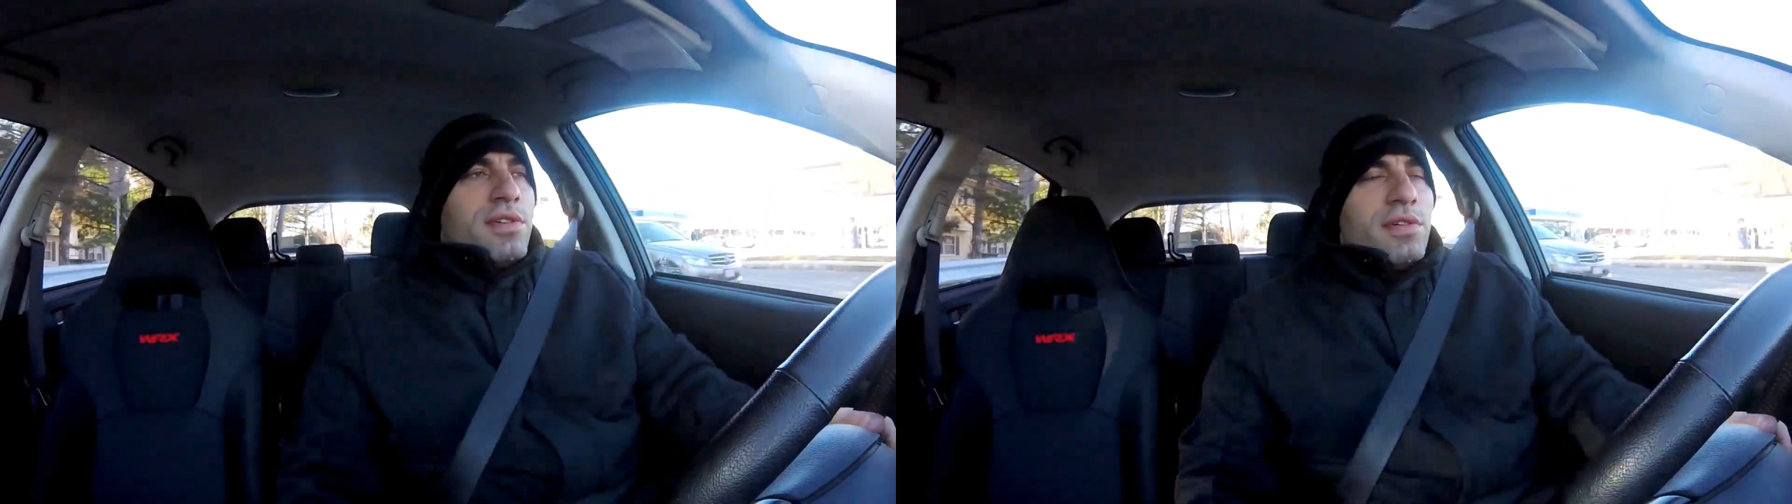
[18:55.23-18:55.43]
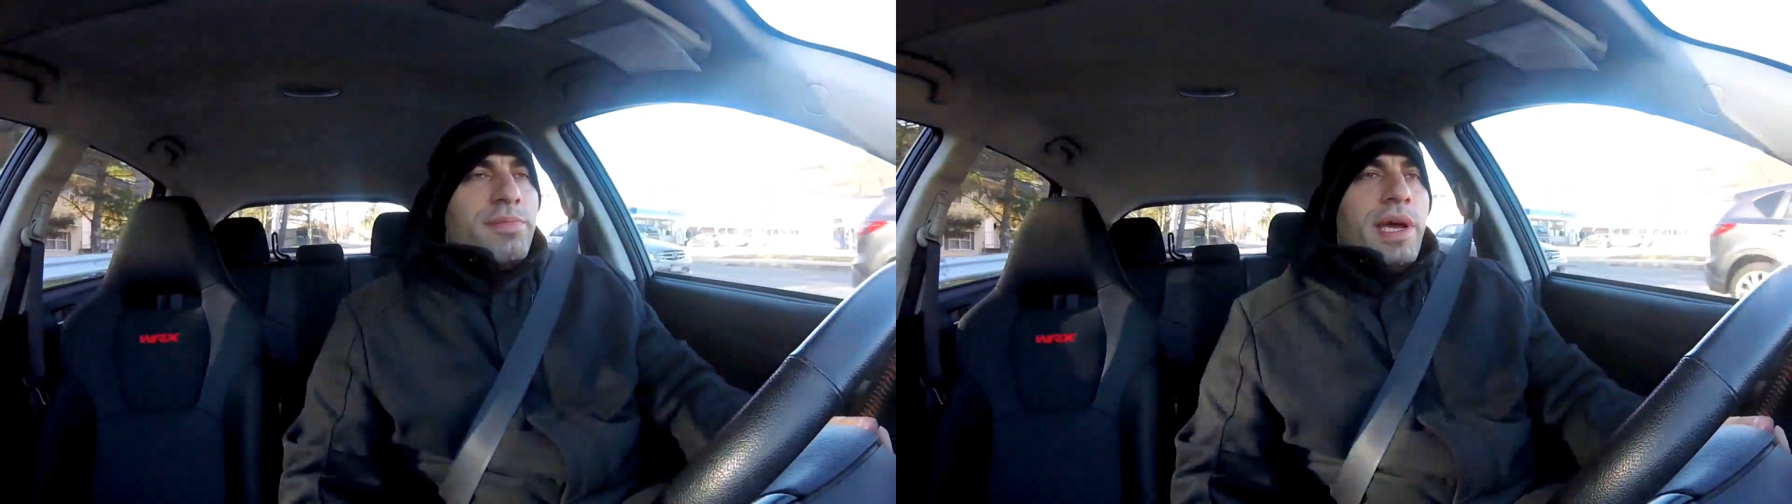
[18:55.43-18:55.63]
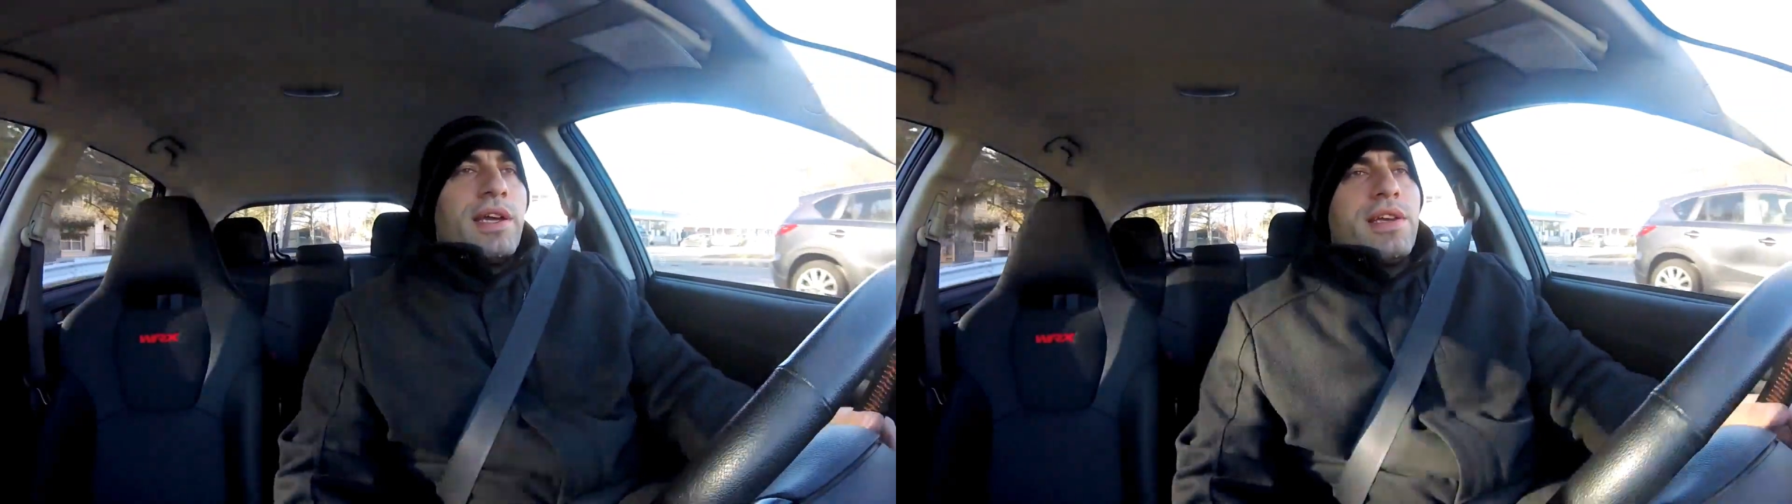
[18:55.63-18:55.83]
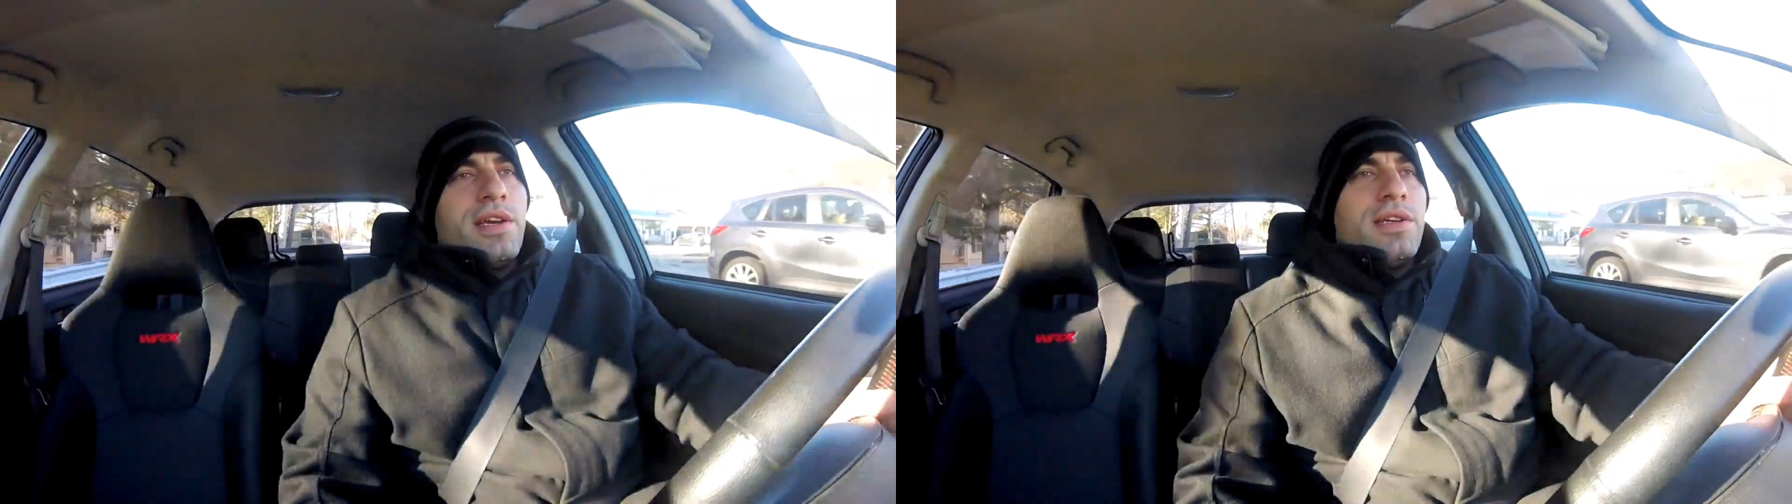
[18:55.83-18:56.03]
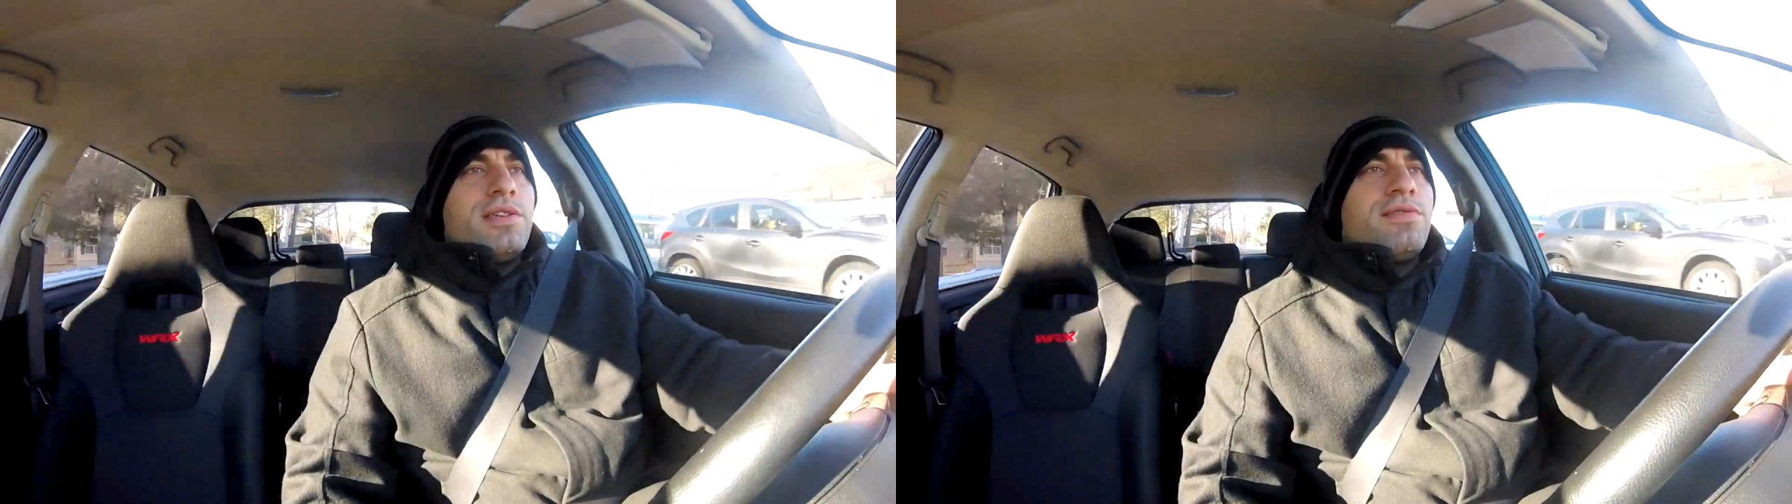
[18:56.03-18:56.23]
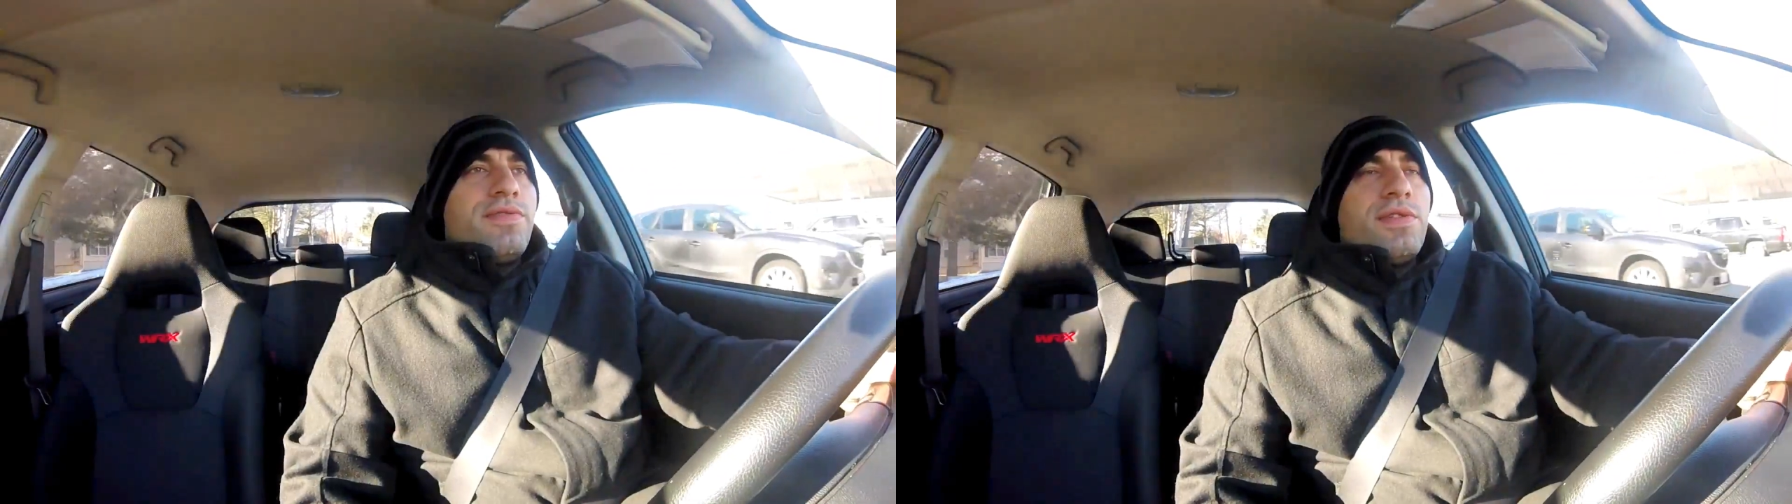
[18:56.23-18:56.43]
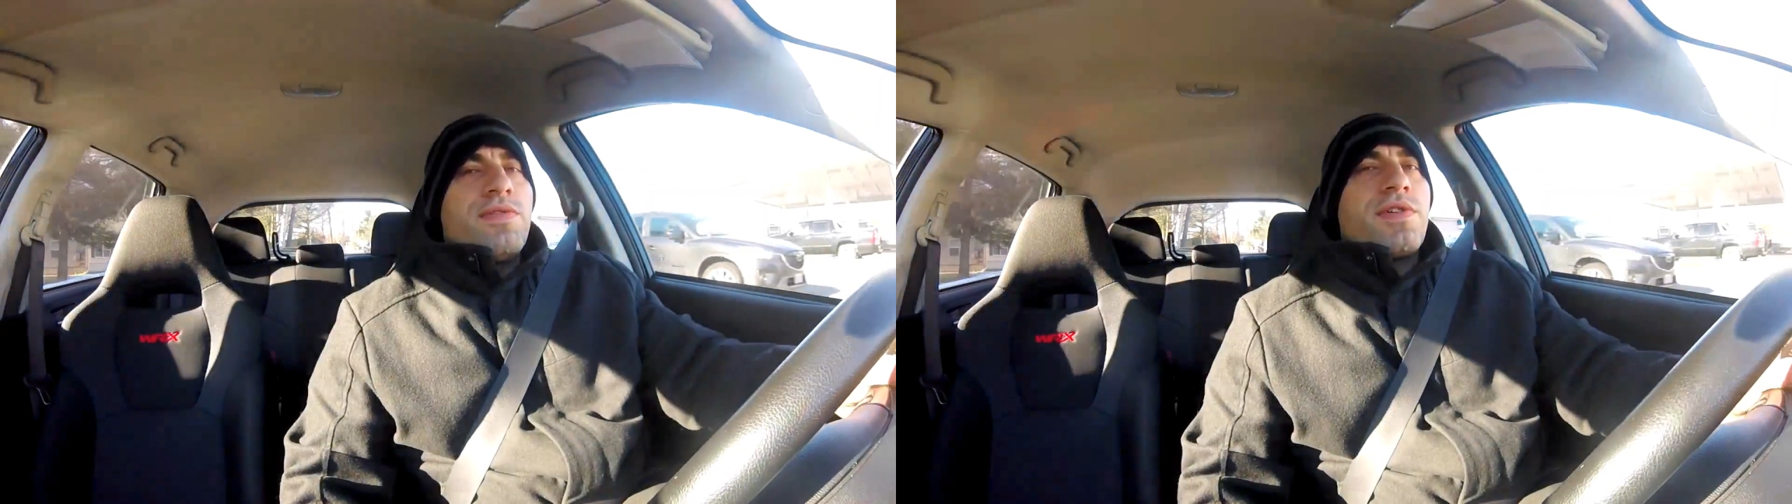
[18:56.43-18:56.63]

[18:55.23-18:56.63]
your backyard is full